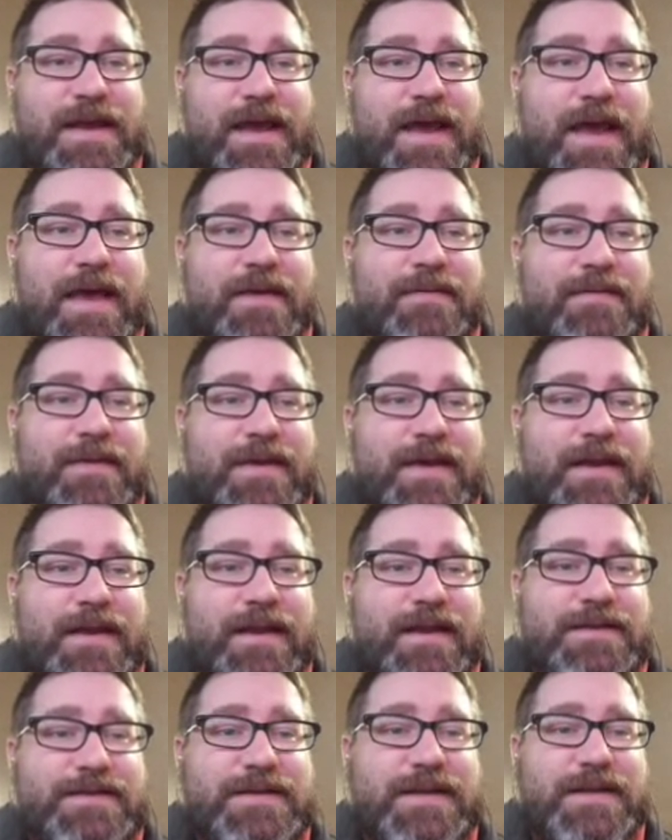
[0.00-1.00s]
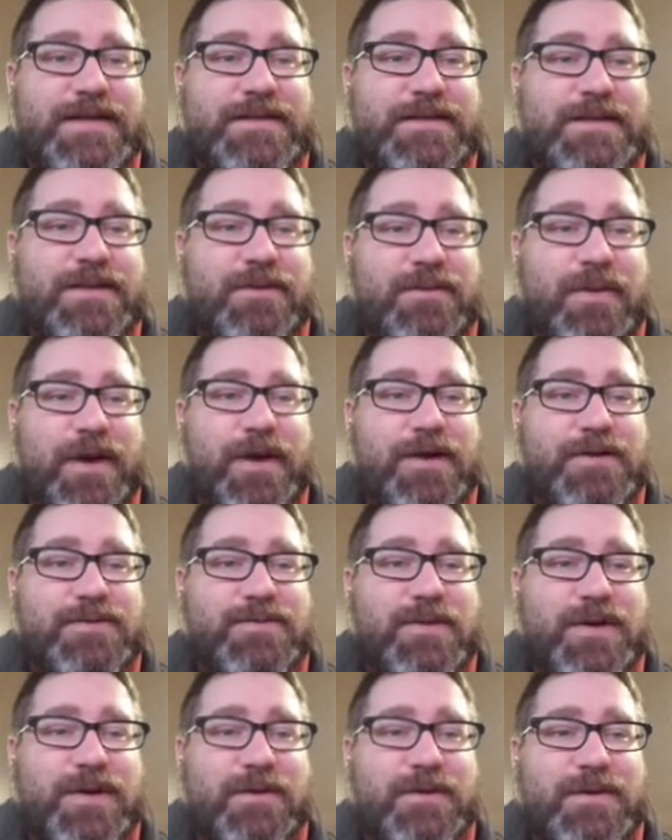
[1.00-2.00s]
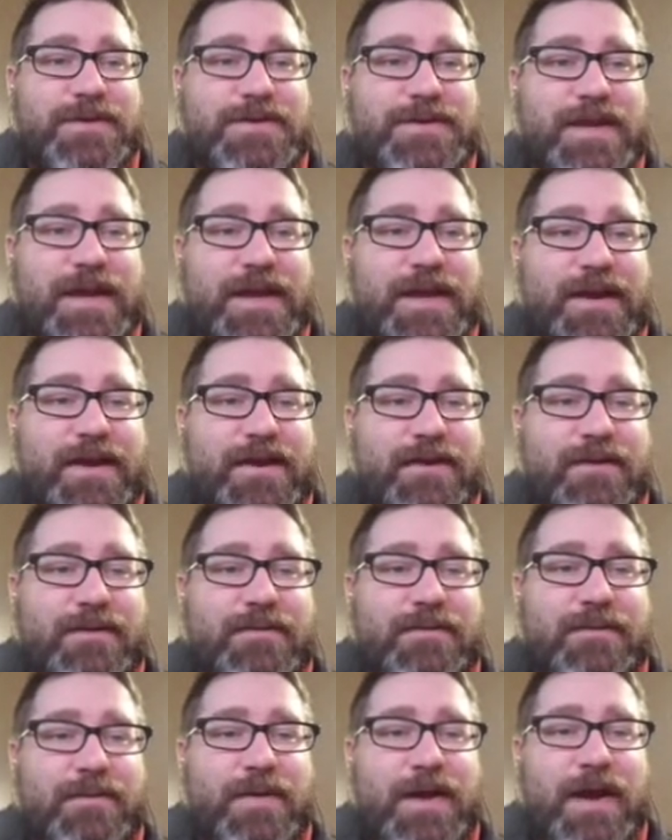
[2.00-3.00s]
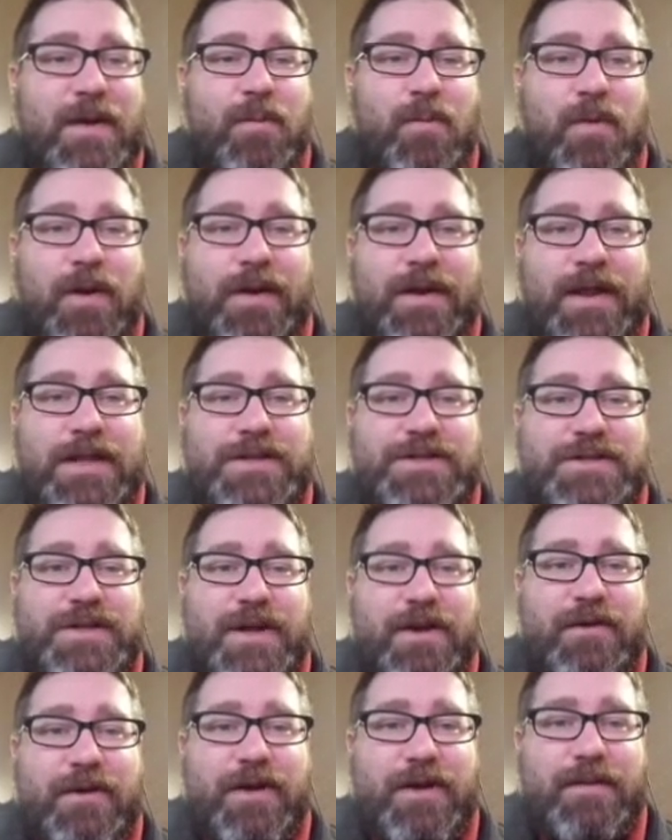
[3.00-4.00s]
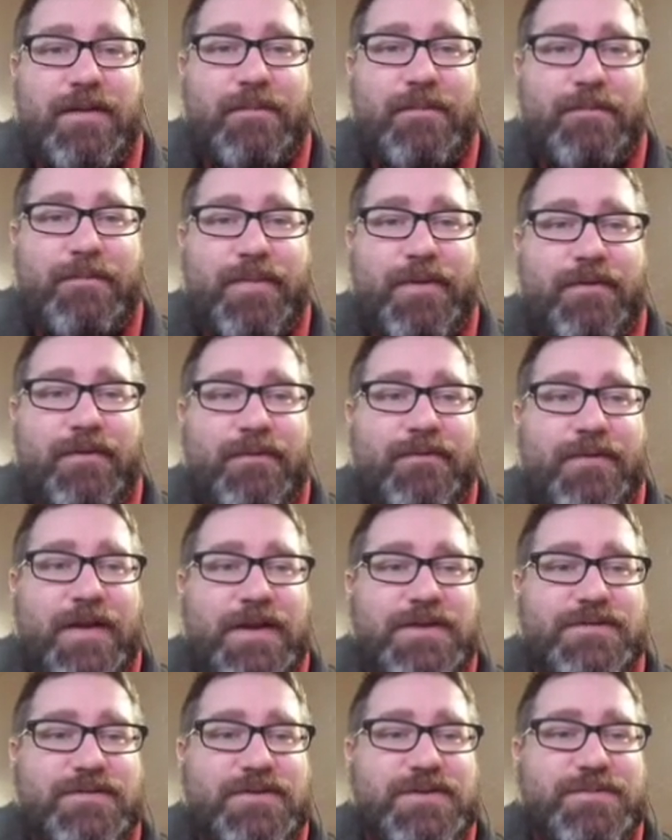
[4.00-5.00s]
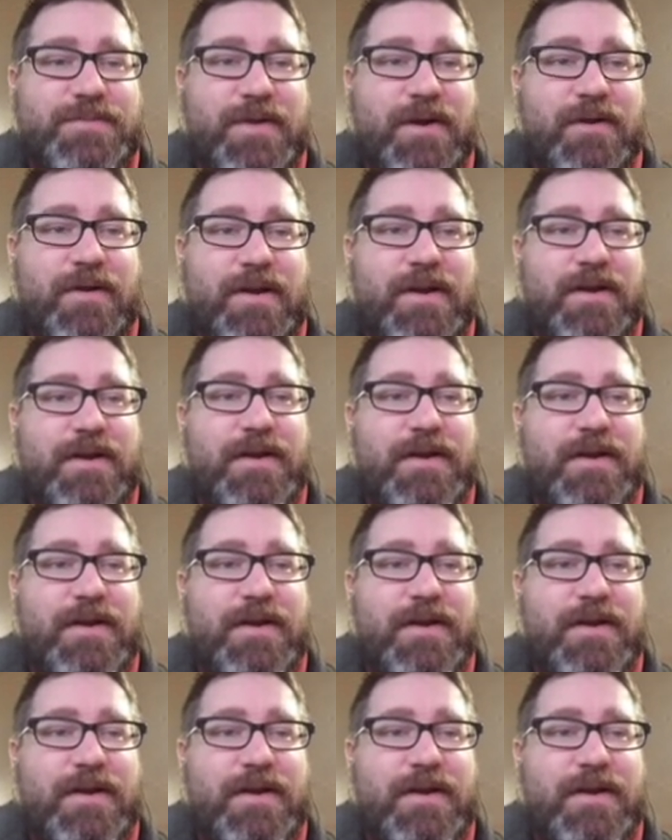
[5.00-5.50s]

And then let's get into the rares. Where do we say here? We got 1 legendary, Vengeful Spirit,